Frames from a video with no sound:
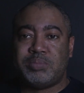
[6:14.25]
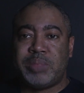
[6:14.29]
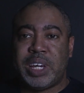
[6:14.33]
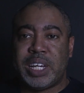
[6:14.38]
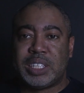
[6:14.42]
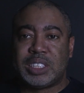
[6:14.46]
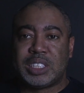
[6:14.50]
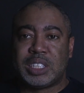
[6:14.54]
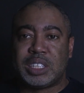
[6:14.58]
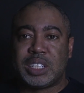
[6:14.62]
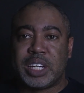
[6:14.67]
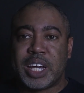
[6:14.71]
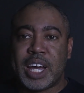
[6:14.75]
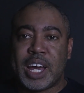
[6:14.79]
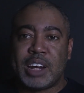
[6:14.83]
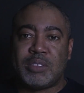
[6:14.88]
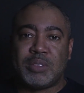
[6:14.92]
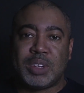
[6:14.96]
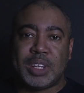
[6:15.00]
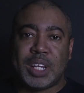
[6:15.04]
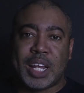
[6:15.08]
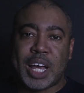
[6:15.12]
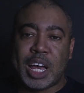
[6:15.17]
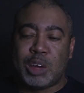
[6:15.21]
Makes it
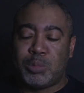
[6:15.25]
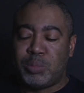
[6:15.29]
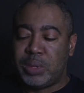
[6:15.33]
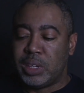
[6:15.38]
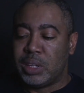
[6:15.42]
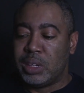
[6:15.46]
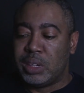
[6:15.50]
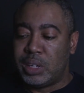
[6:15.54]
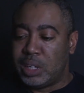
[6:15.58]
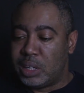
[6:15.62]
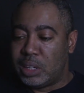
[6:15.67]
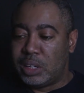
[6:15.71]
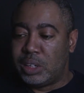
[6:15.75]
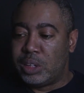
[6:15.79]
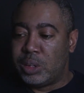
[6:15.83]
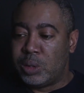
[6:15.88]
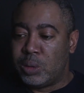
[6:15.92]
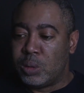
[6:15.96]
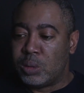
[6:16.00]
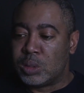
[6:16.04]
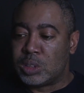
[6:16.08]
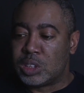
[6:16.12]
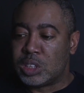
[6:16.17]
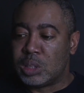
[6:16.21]
kind of a liability to
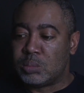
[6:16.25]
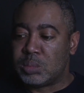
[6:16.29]
use